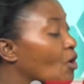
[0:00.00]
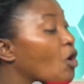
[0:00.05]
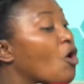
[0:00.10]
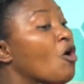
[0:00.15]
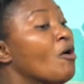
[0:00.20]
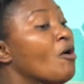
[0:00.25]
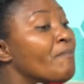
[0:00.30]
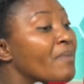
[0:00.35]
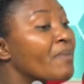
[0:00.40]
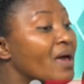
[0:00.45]

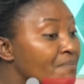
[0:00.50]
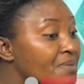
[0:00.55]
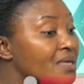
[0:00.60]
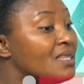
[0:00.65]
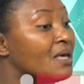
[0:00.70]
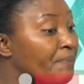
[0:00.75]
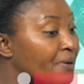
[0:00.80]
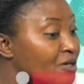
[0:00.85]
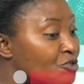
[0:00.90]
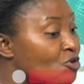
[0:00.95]
Or maybe the
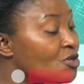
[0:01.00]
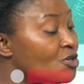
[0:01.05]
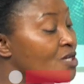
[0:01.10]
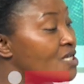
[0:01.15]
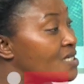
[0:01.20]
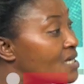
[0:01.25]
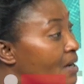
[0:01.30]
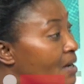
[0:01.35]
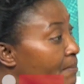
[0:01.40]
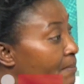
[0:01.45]
person is
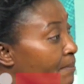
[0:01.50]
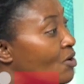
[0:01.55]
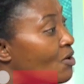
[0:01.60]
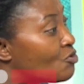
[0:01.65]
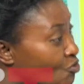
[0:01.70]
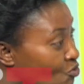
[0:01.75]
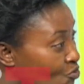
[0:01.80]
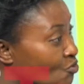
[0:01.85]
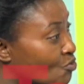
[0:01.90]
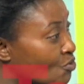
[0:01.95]
about
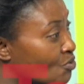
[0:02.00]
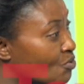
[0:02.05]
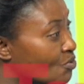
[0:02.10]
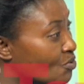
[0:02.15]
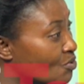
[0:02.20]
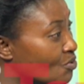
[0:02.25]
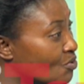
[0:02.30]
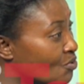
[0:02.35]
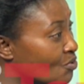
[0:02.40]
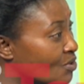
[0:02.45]
to
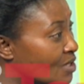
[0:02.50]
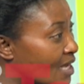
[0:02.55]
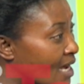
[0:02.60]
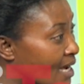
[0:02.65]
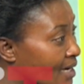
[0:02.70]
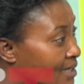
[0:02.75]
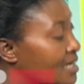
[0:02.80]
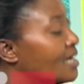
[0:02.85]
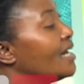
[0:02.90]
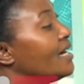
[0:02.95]
do the
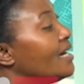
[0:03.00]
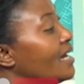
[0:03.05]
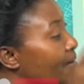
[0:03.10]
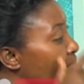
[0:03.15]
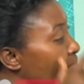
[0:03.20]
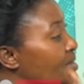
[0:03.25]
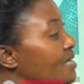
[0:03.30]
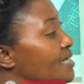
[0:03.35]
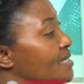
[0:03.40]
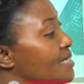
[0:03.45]
act. Let
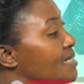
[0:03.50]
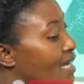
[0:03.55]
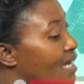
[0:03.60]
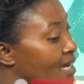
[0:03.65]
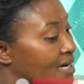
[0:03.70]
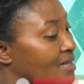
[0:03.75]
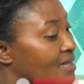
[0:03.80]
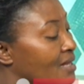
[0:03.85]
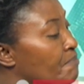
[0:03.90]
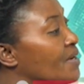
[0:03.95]
me send
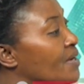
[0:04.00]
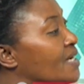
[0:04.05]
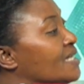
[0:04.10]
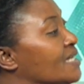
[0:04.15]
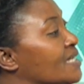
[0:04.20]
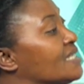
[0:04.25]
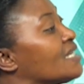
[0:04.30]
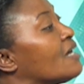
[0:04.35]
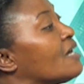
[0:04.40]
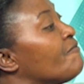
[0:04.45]
the picture
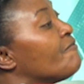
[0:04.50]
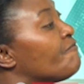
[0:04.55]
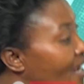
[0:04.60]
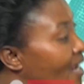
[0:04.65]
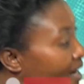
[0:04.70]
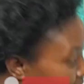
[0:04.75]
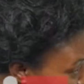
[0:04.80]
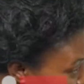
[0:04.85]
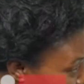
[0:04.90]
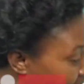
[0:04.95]
very
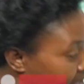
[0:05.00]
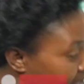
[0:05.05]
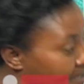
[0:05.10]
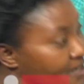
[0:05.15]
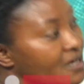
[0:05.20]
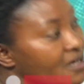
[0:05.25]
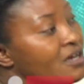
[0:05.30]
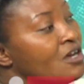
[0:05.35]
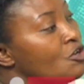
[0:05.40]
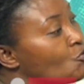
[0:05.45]
fast
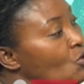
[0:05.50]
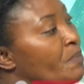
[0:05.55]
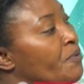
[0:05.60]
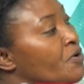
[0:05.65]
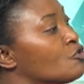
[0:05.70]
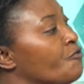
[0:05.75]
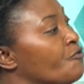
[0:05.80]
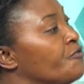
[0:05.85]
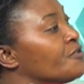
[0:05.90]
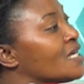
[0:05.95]
to a police
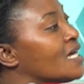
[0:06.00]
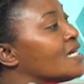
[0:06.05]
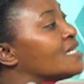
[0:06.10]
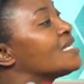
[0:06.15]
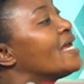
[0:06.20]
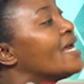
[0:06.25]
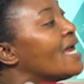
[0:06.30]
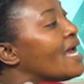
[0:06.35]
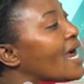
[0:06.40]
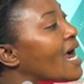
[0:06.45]
officer and say,
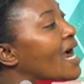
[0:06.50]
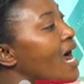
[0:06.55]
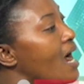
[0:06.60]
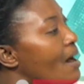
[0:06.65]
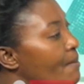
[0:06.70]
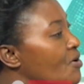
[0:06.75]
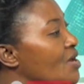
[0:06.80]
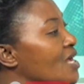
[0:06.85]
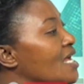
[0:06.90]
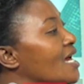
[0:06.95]

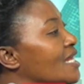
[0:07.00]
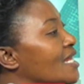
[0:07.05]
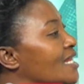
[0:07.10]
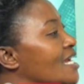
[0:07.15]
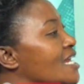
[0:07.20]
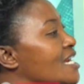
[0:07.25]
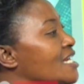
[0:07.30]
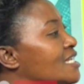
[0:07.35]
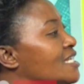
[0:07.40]
come here, there is